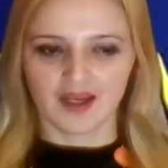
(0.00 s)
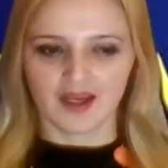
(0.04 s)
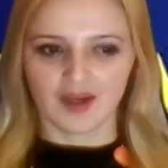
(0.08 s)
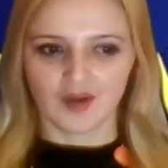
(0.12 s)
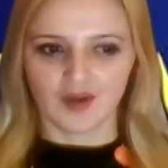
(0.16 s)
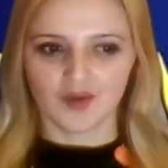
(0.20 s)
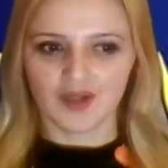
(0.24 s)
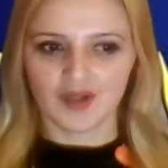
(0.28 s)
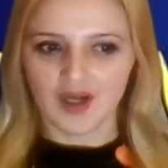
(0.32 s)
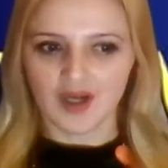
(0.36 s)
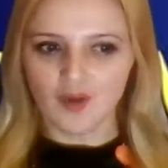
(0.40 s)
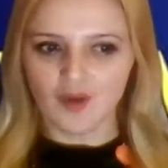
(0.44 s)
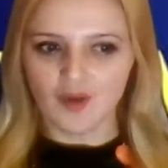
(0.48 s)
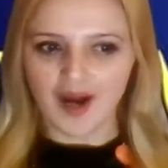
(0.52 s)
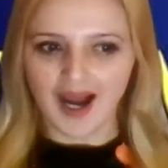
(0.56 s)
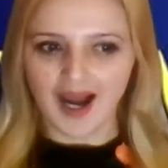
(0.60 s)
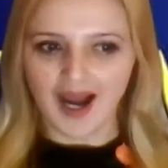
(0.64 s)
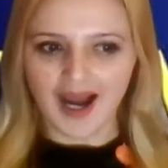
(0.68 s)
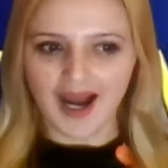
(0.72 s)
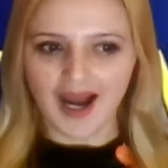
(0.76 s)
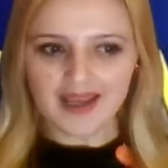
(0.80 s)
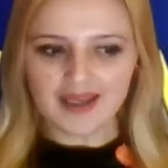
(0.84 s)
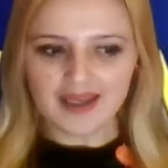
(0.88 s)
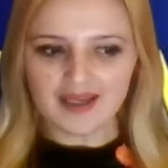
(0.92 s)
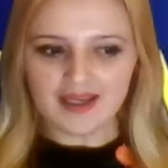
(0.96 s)
Now,
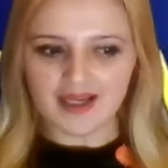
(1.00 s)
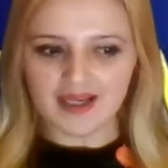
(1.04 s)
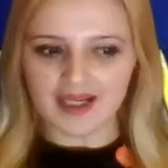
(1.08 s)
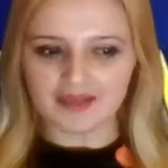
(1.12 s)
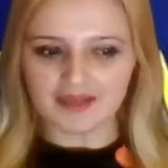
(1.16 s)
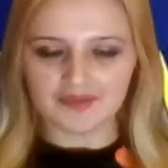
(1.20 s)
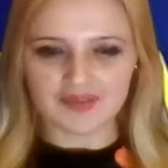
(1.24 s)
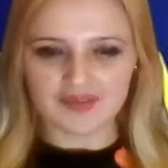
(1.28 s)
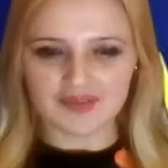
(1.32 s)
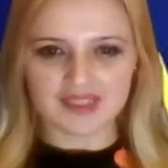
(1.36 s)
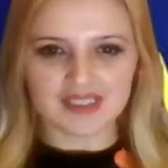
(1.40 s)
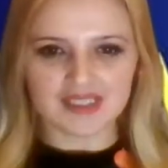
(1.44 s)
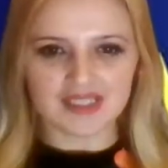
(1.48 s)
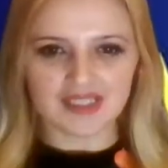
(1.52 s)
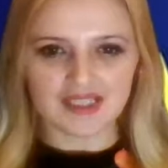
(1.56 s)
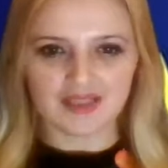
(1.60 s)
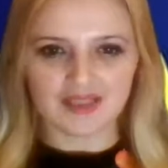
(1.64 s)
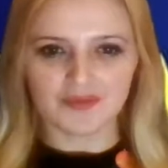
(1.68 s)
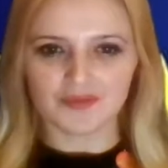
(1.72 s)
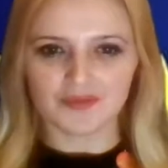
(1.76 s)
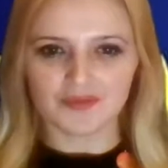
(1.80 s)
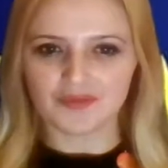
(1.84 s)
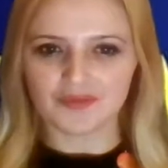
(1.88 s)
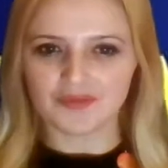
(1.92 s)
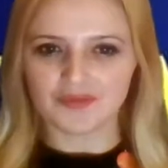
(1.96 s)
I have
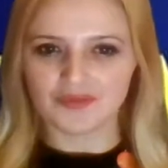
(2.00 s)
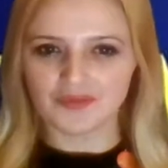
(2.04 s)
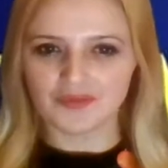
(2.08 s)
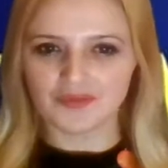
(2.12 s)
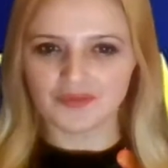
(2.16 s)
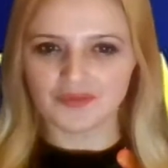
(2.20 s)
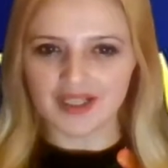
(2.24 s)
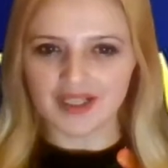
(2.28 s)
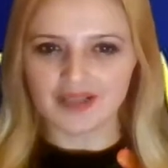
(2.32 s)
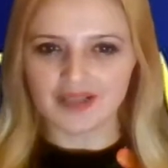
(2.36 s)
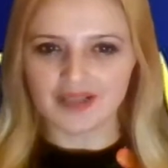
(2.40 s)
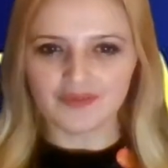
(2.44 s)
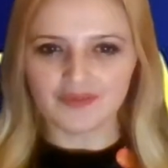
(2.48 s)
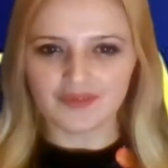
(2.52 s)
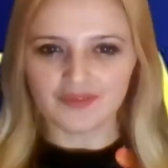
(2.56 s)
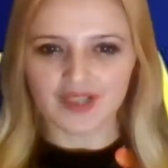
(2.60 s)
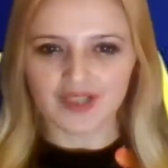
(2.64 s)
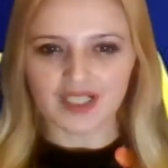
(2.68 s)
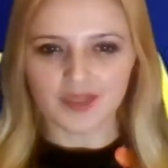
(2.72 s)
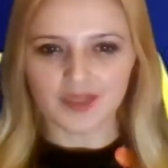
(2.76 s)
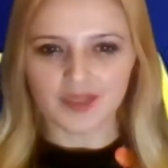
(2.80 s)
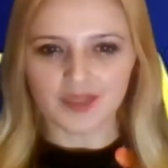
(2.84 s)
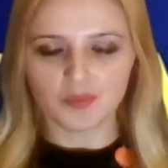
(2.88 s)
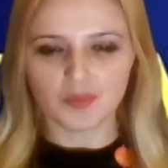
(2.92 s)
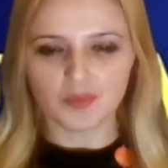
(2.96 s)
seen very,
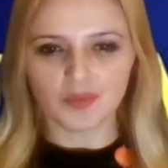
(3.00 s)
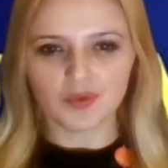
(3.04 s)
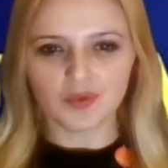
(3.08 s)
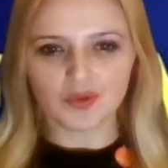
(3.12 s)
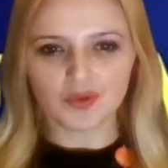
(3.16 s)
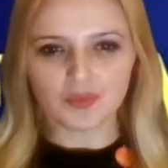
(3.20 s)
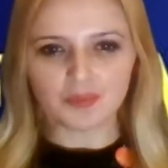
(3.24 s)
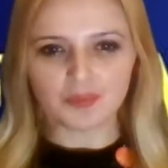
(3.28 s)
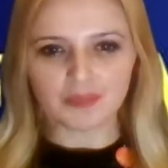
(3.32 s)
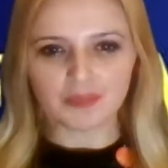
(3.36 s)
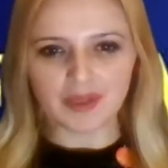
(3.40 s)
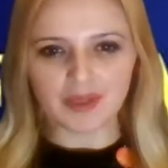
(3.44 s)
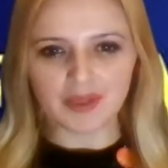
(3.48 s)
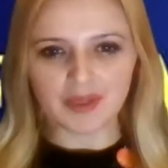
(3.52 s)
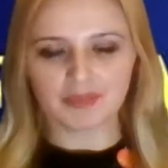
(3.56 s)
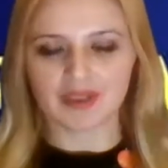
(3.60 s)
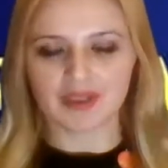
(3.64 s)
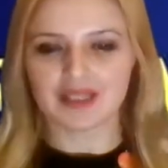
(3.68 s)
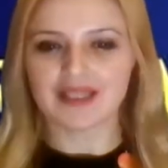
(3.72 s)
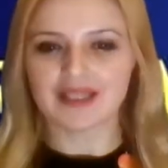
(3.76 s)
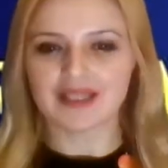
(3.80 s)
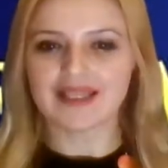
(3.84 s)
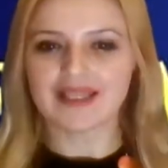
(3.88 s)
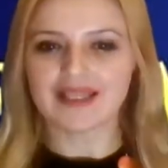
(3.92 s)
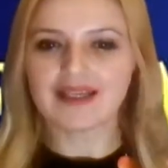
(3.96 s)
very poor
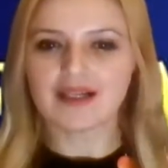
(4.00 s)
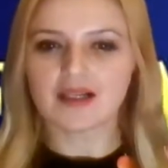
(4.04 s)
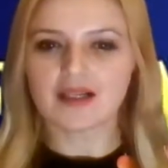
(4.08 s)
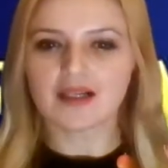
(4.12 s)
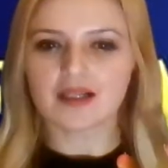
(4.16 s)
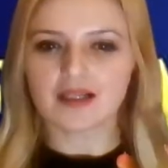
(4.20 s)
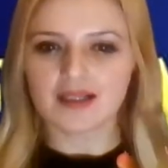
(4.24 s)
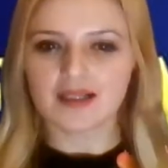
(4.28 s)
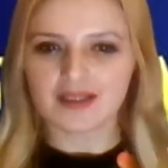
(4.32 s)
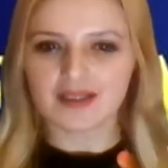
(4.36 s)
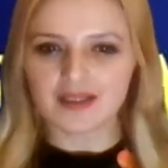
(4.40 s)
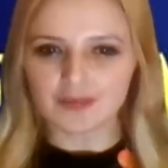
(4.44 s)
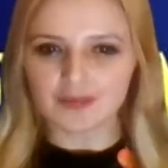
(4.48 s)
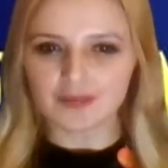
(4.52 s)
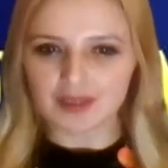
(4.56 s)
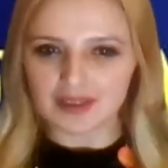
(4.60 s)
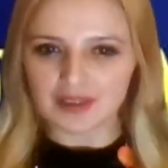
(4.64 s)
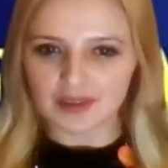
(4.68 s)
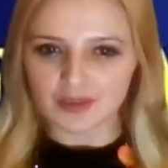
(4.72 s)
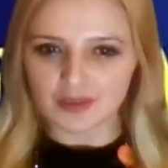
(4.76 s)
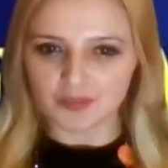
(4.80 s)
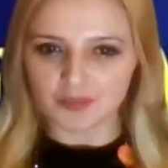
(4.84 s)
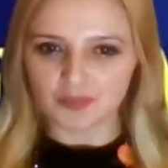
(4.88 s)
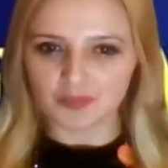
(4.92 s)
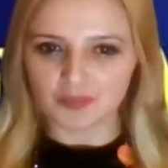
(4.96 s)
people,
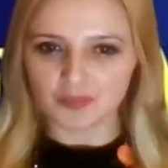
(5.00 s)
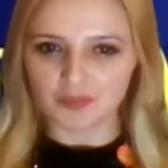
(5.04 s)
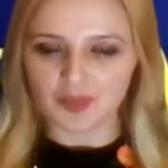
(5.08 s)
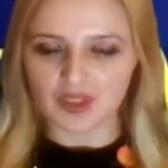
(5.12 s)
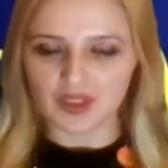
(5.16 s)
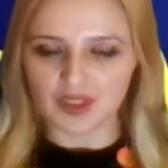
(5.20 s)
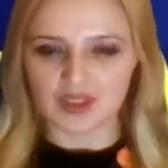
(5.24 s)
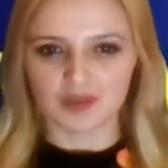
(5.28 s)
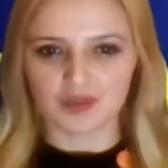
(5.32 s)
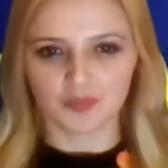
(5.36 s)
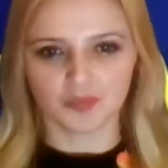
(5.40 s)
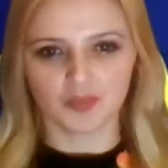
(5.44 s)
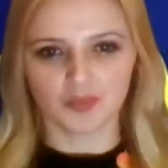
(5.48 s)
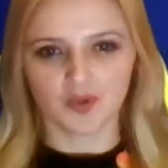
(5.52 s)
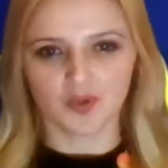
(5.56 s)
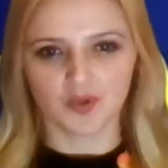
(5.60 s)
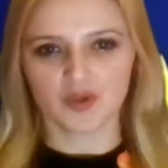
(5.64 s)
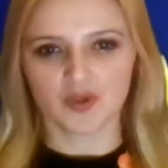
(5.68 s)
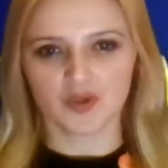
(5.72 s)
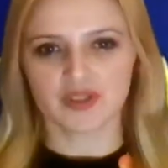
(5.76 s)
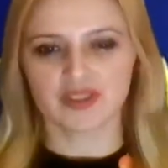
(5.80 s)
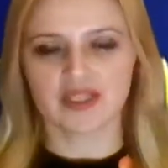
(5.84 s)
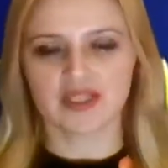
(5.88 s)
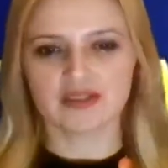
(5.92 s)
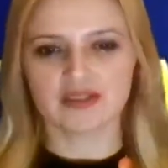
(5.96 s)
incredible
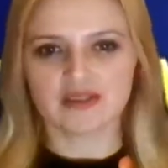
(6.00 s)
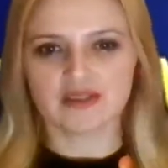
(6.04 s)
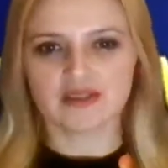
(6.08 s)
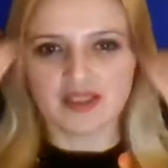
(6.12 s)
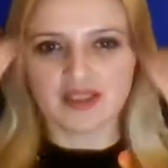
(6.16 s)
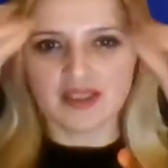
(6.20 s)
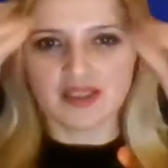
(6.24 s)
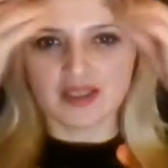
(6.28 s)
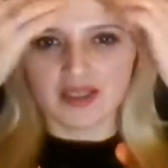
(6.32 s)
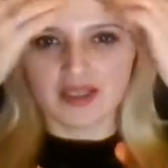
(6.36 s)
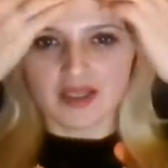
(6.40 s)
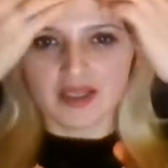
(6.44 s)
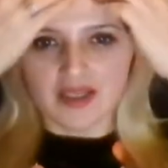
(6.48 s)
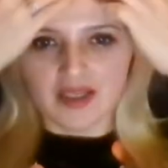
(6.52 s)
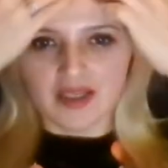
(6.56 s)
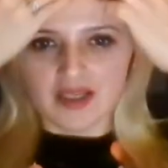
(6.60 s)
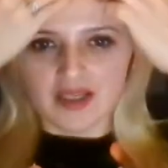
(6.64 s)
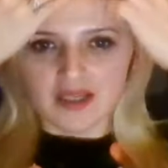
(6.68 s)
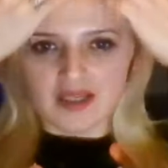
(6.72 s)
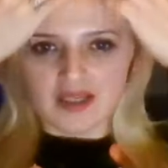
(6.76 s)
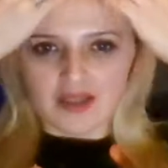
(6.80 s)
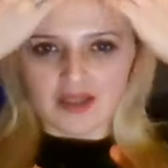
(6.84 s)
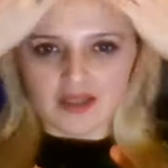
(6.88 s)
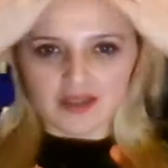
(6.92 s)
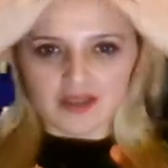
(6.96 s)
poor, that they
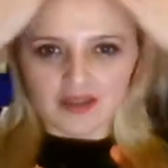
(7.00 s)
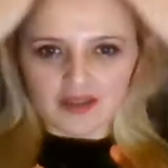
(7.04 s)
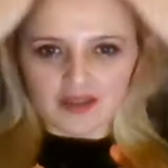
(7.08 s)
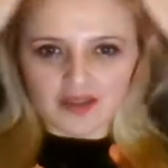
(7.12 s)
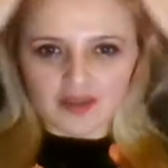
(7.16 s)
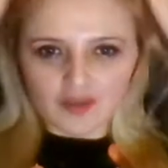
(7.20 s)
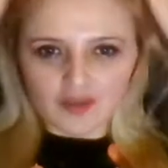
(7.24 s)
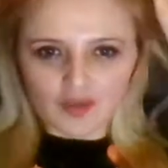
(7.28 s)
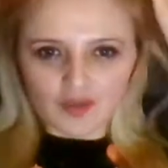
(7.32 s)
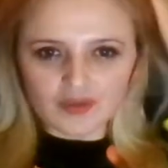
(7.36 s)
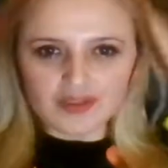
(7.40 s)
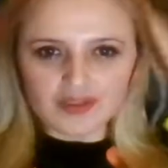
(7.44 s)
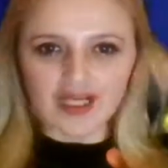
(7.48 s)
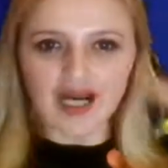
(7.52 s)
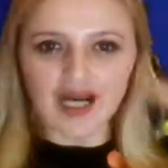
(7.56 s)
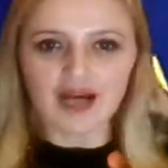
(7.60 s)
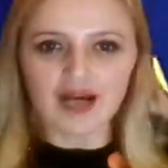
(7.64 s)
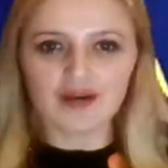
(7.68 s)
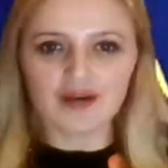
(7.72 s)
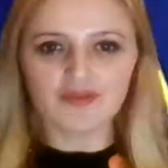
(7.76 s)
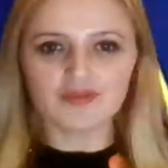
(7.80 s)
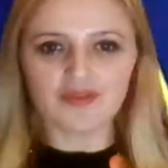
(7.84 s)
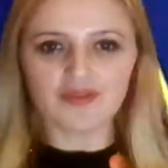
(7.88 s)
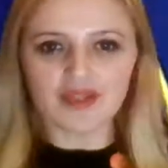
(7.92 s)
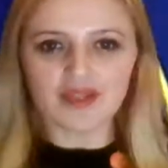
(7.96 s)
don't
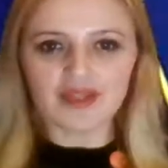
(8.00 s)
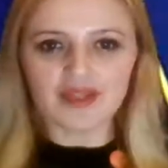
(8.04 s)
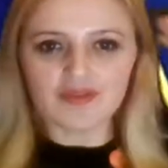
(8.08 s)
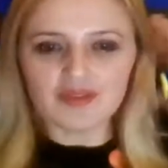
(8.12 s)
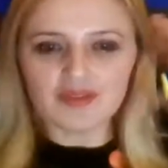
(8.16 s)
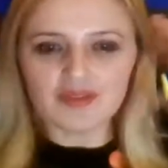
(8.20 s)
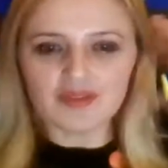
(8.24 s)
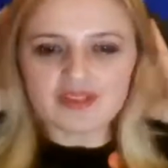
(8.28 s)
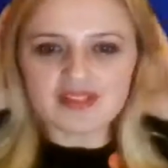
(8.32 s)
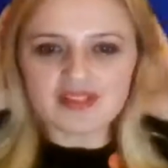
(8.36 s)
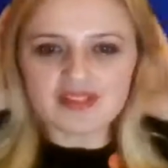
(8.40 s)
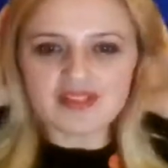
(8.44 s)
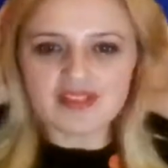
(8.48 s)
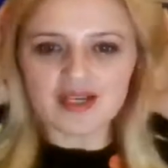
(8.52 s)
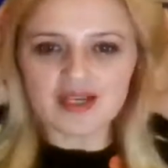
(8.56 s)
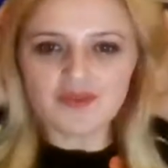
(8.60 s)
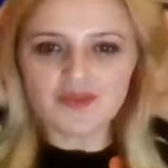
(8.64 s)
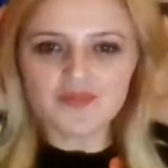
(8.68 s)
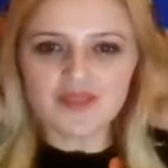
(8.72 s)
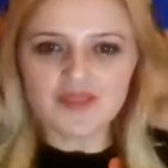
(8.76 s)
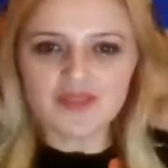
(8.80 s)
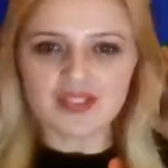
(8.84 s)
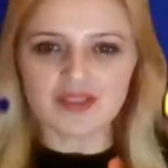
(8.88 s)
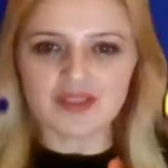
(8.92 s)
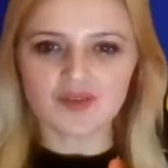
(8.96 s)
have even
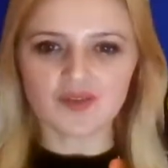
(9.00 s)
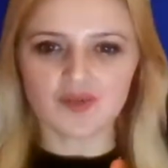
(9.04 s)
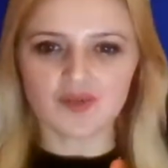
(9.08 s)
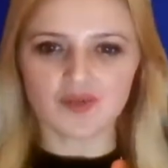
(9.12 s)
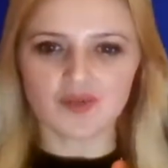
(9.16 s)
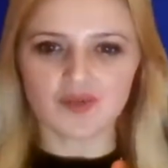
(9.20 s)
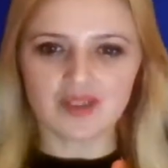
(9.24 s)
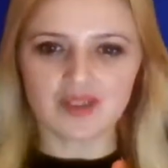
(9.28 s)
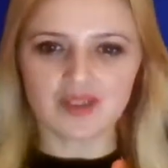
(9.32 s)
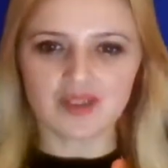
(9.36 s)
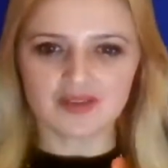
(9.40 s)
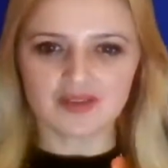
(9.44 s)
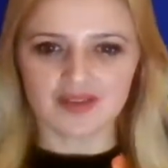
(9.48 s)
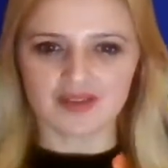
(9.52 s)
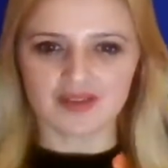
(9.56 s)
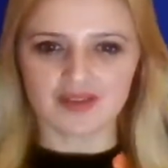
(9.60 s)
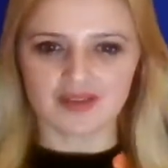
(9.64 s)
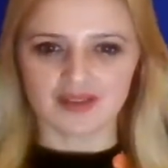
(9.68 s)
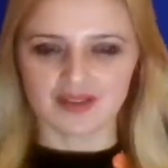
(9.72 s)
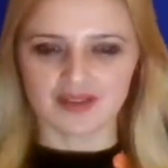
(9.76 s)
something to eat.